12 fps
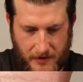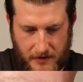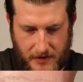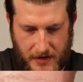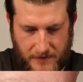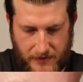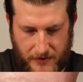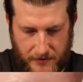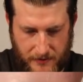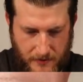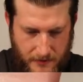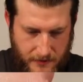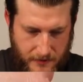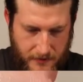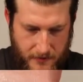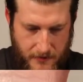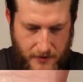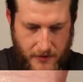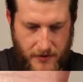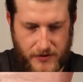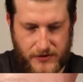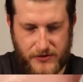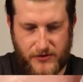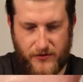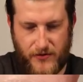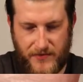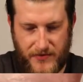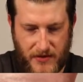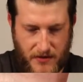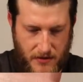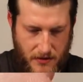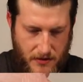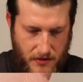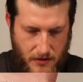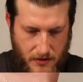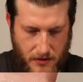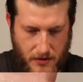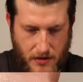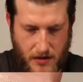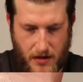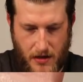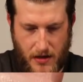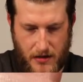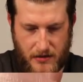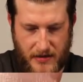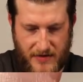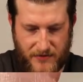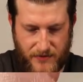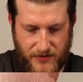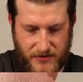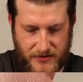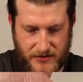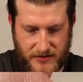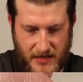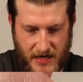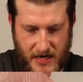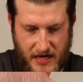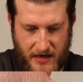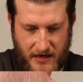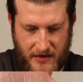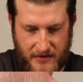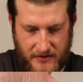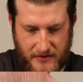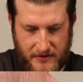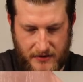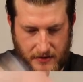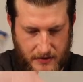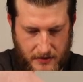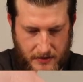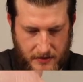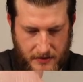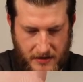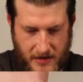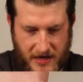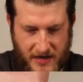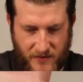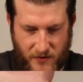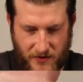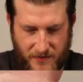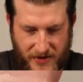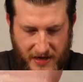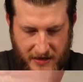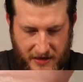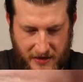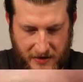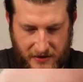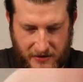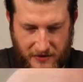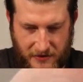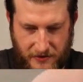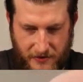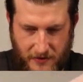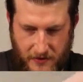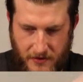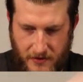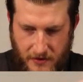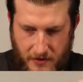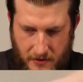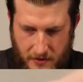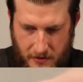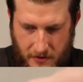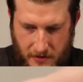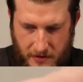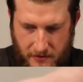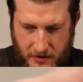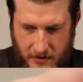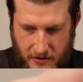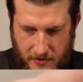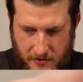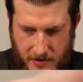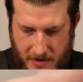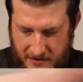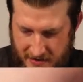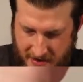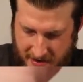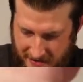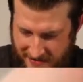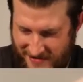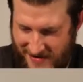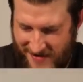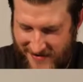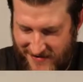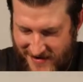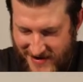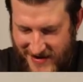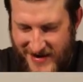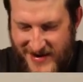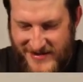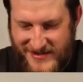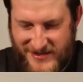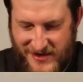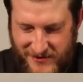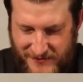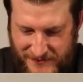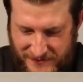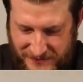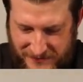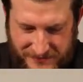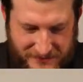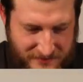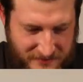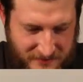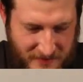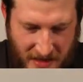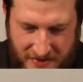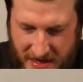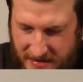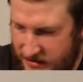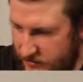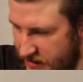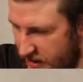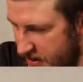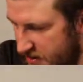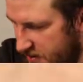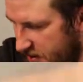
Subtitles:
Yamper, Scorupi, a Clobopus, and a Morpeko. That one can go right there. All right, so that's okay.